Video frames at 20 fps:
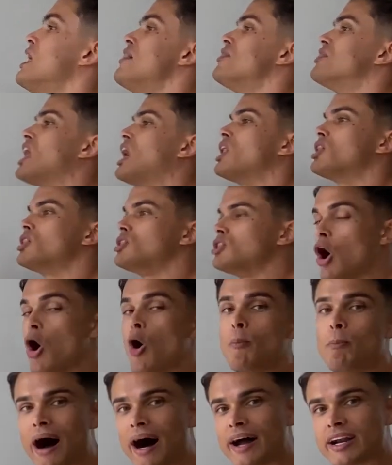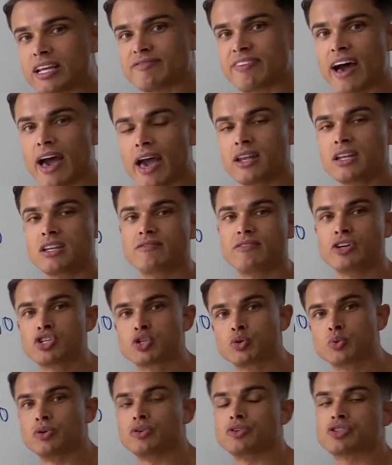that low body fat
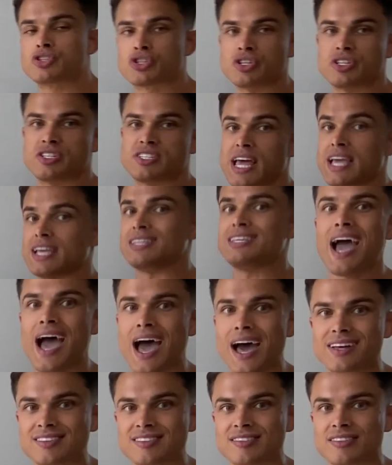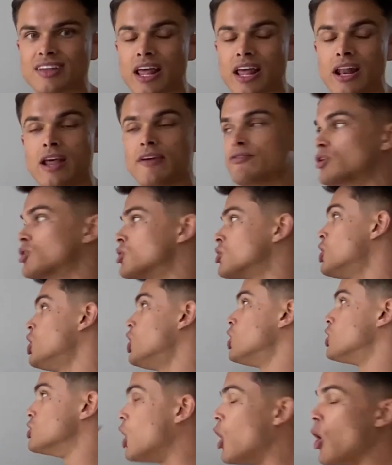individuals should say yes, and if you're
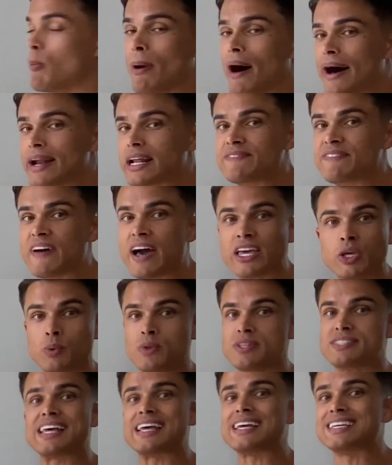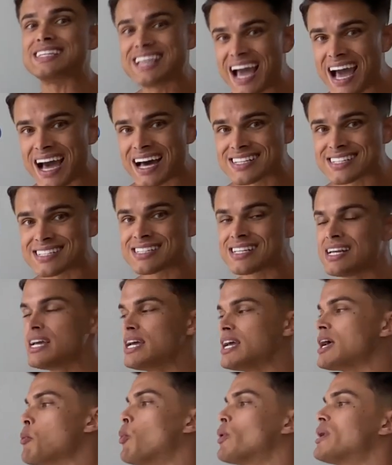low body fat, you would say yes.
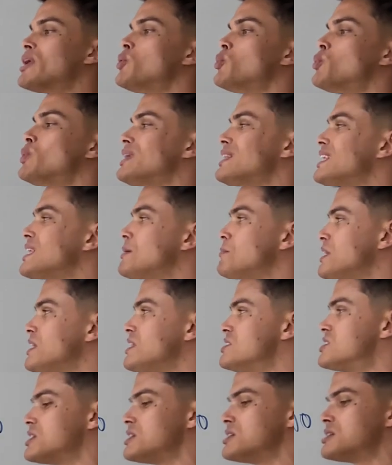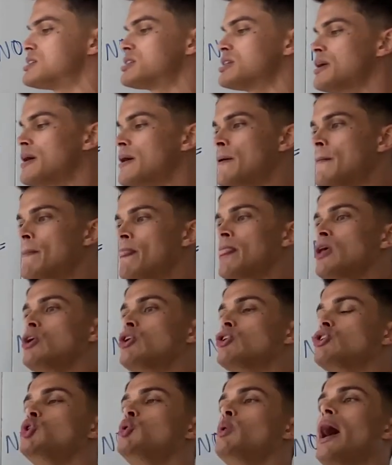What it really means is
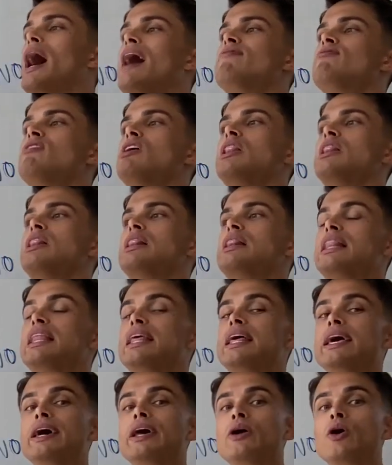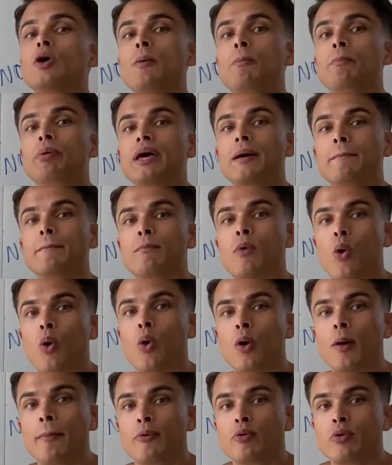you have a little bit
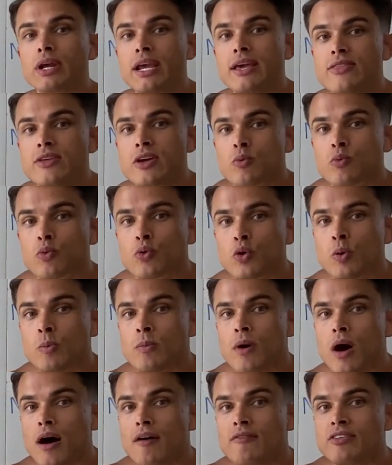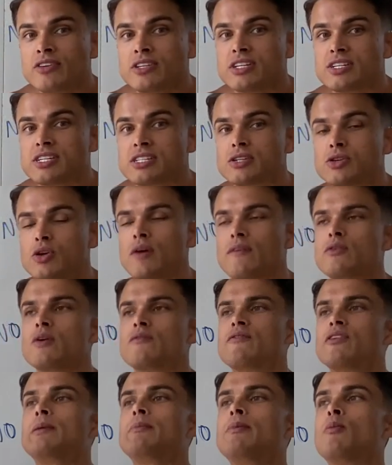more breathing room of you have a
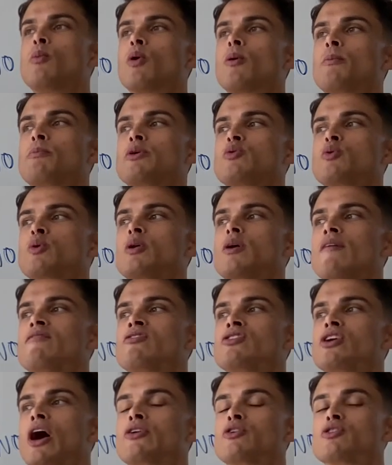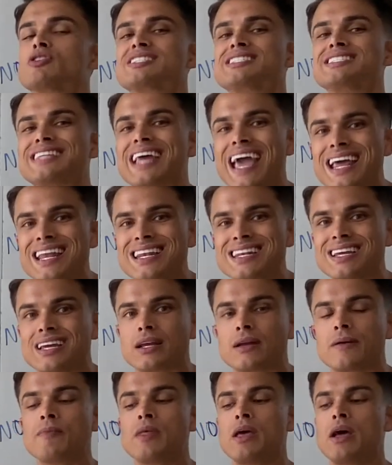little bit more breathing room of an
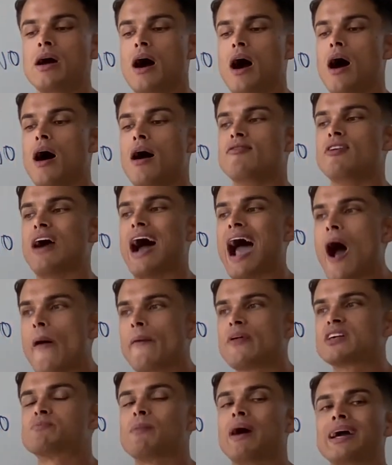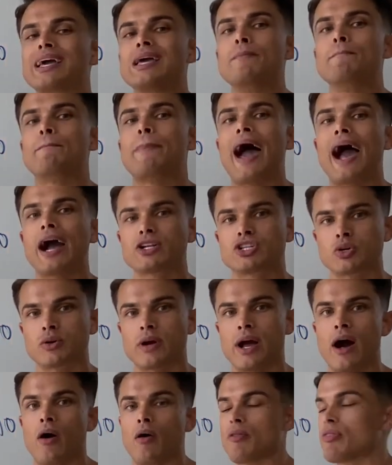understanding of how this might impact your
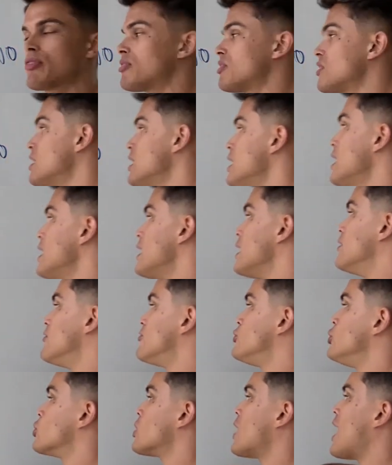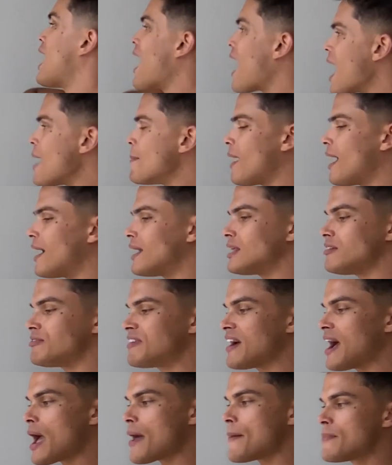health. If you're high body
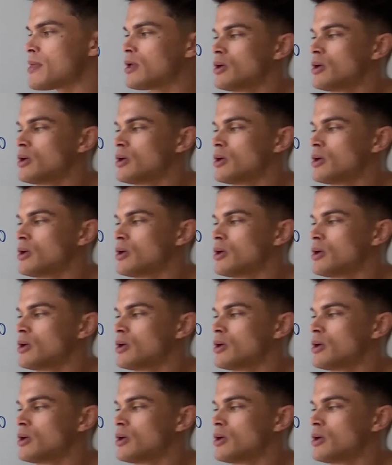fat,